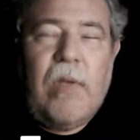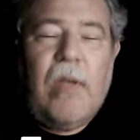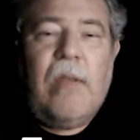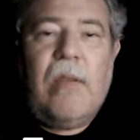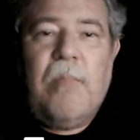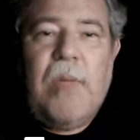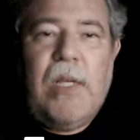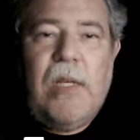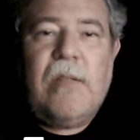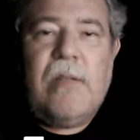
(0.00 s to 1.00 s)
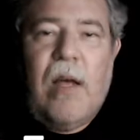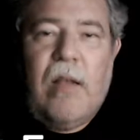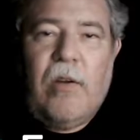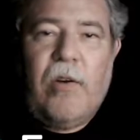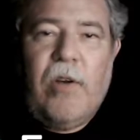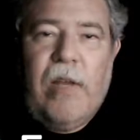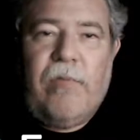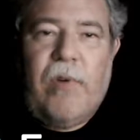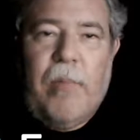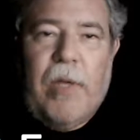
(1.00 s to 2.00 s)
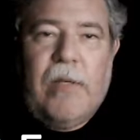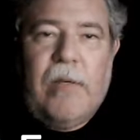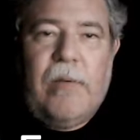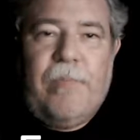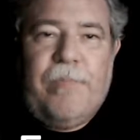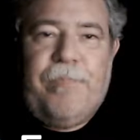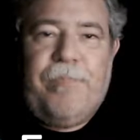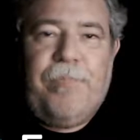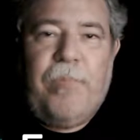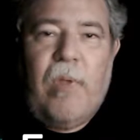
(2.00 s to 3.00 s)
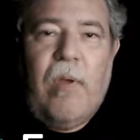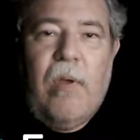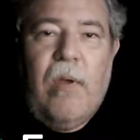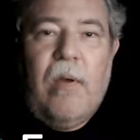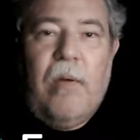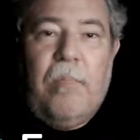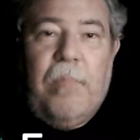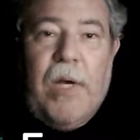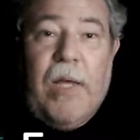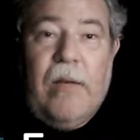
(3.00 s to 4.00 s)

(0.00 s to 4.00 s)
the media is not learning from it. But